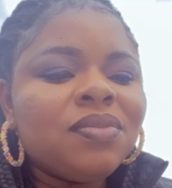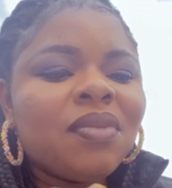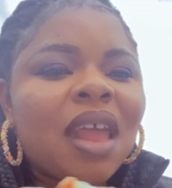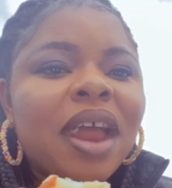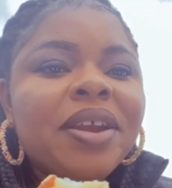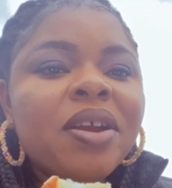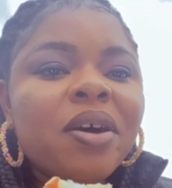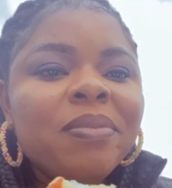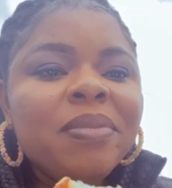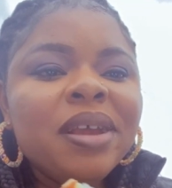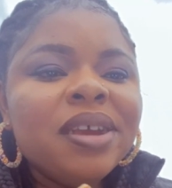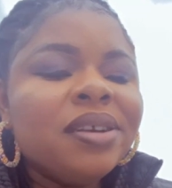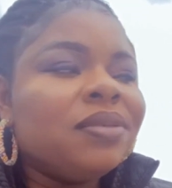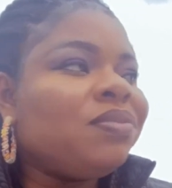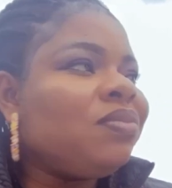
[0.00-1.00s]
And
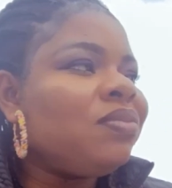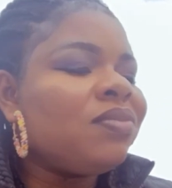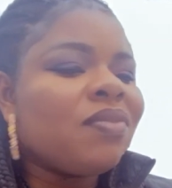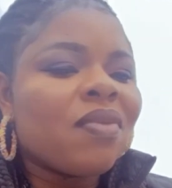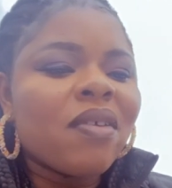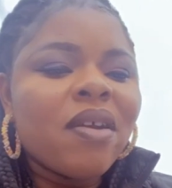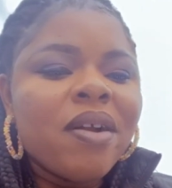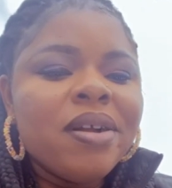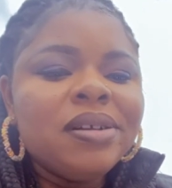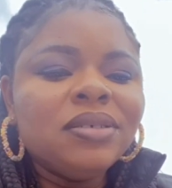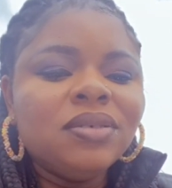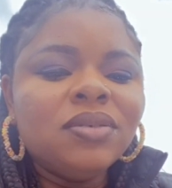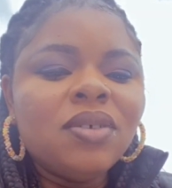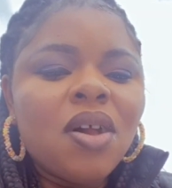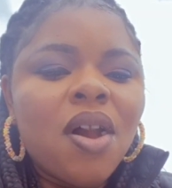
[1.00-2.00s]
normally,
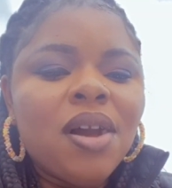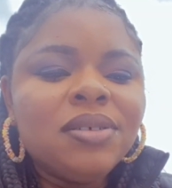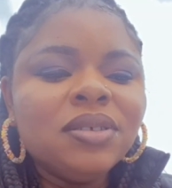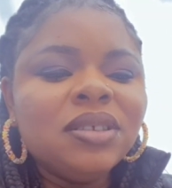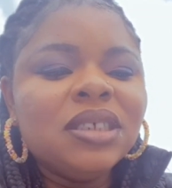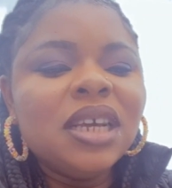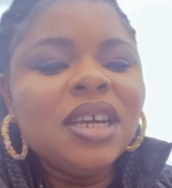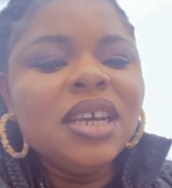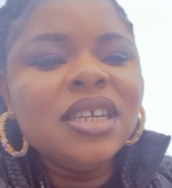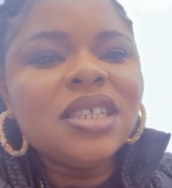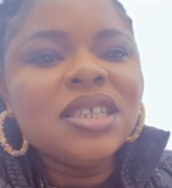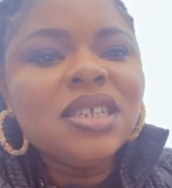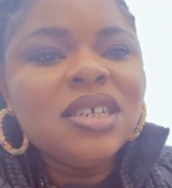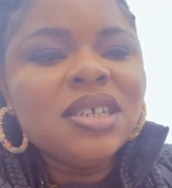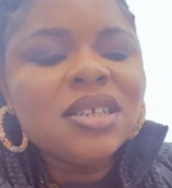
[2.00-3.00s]
they eat
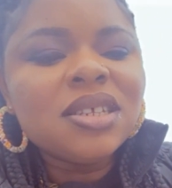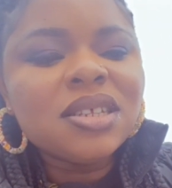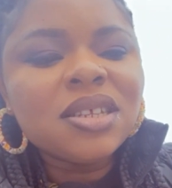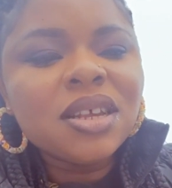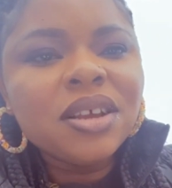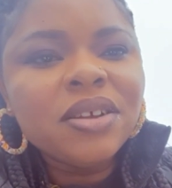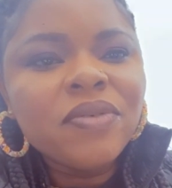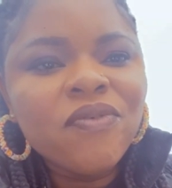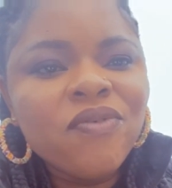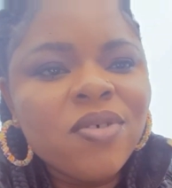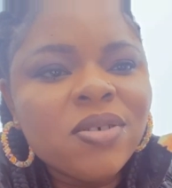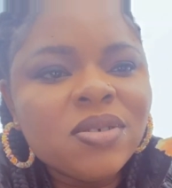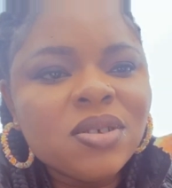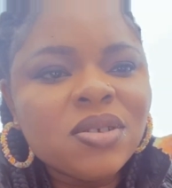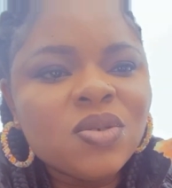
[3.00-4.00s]
this
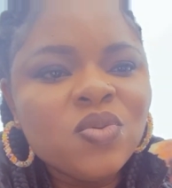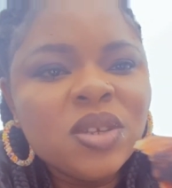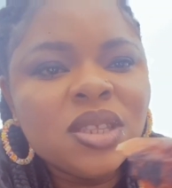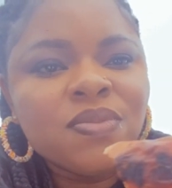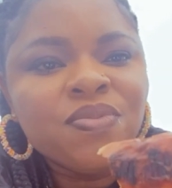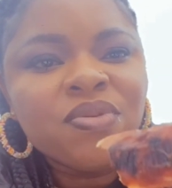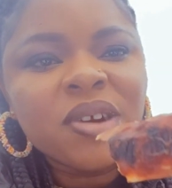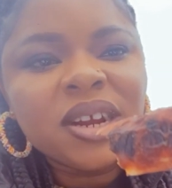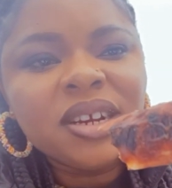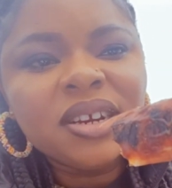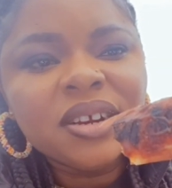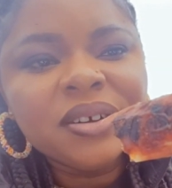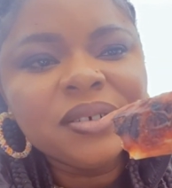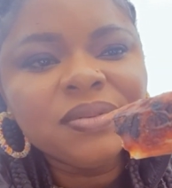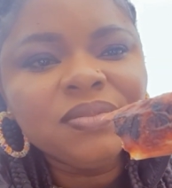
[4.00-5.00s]
roast with bread.
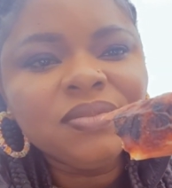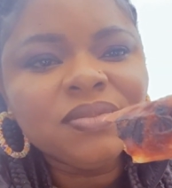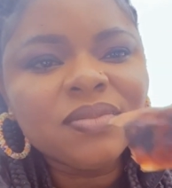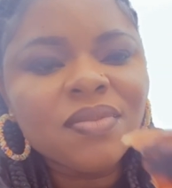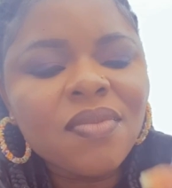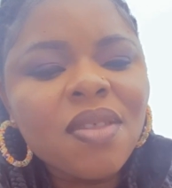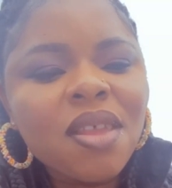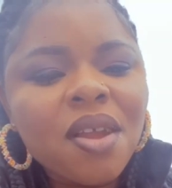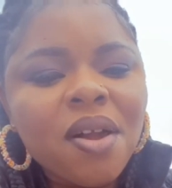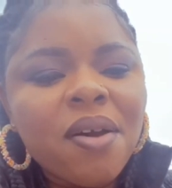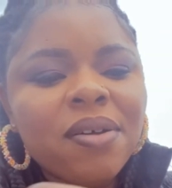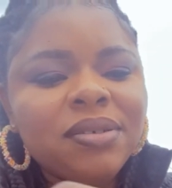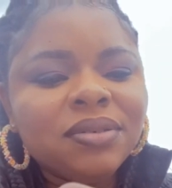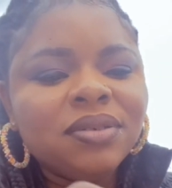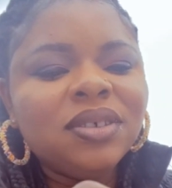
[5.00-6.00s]

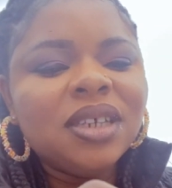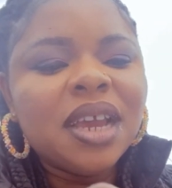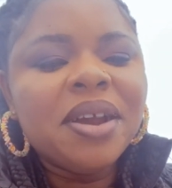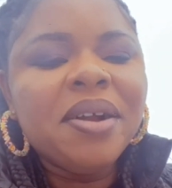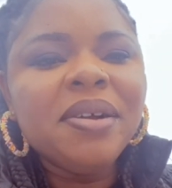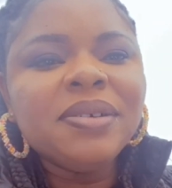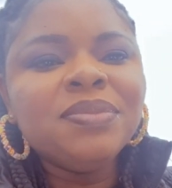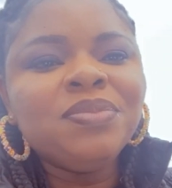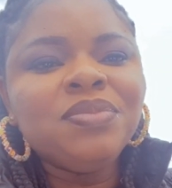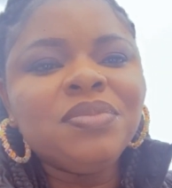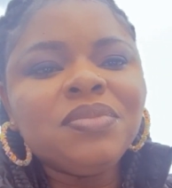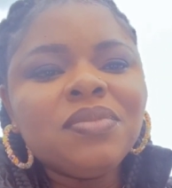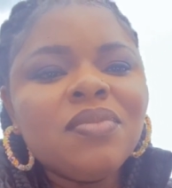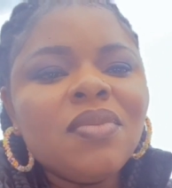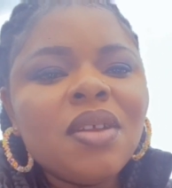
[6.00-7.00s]
Yeah.
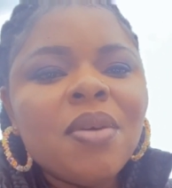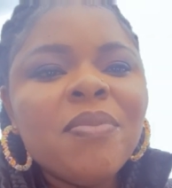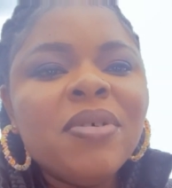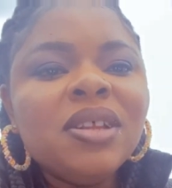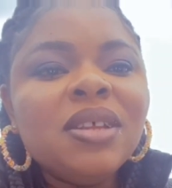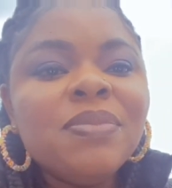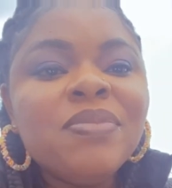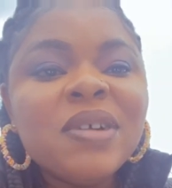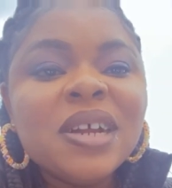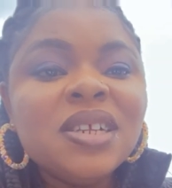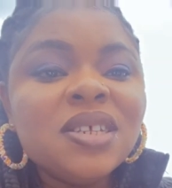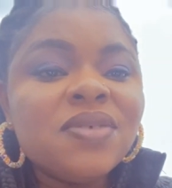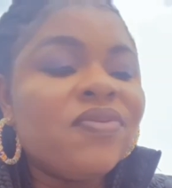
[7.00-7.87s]
But the bread is